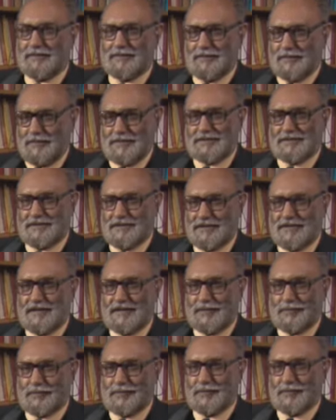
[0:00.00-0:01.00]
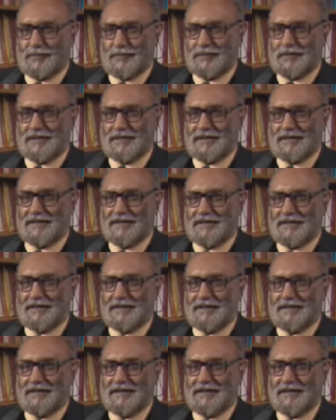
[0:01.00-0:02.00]
just read out properly,
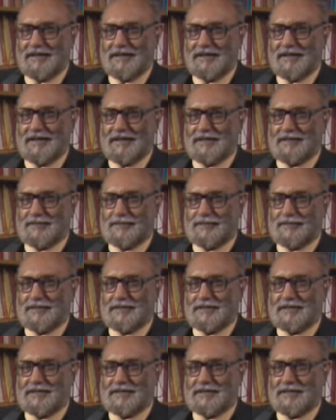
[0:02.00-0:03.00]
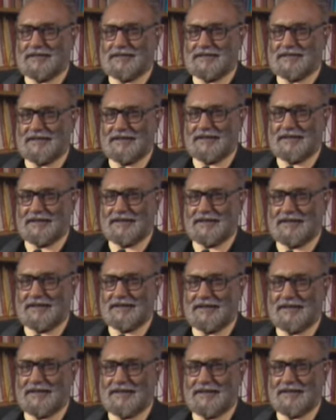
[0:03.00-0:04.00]
into the English channel.
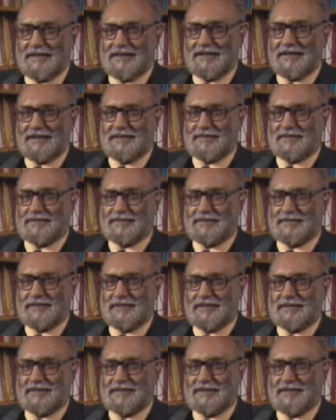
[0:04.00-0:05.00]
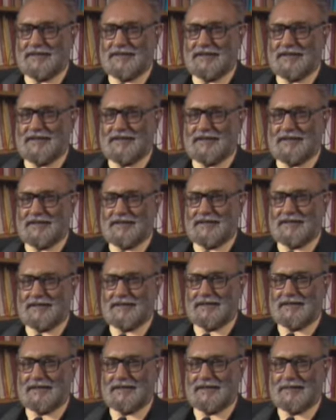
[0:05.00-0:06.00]
And that was one of the
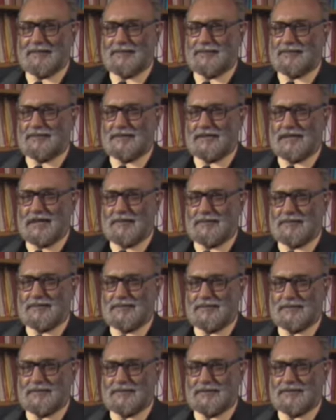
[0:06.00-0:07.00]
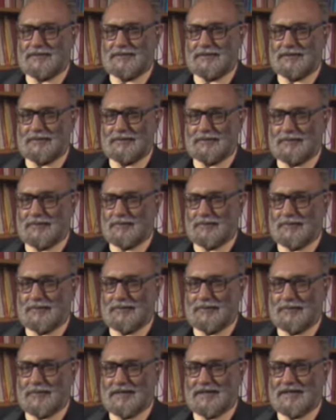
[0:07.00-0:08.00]
very amusing episodes in the
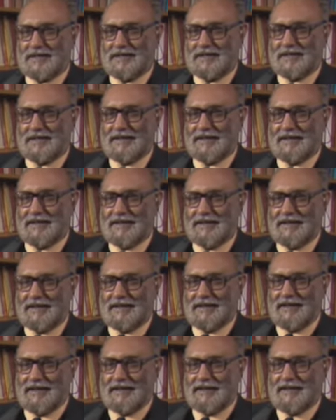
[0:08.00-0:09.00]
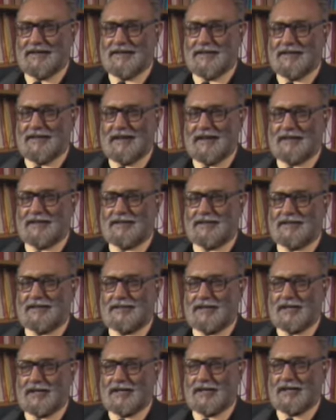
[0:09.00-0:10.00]
whole meeting. He had the
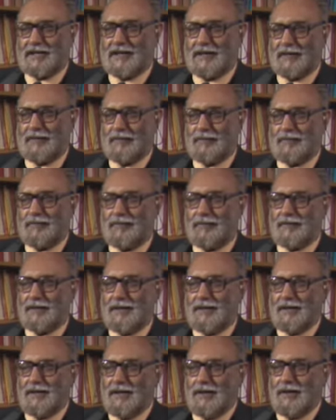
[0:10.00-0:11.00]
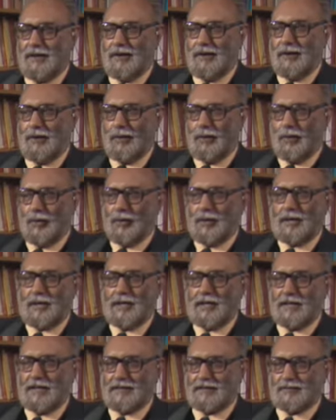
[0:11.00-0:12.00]
trick of
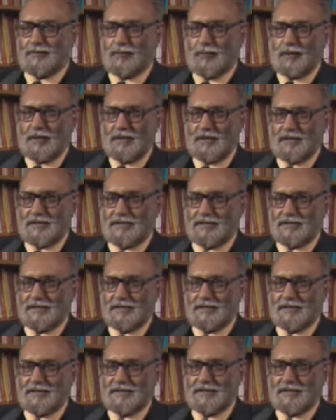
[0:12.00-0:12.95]
lowering his voice,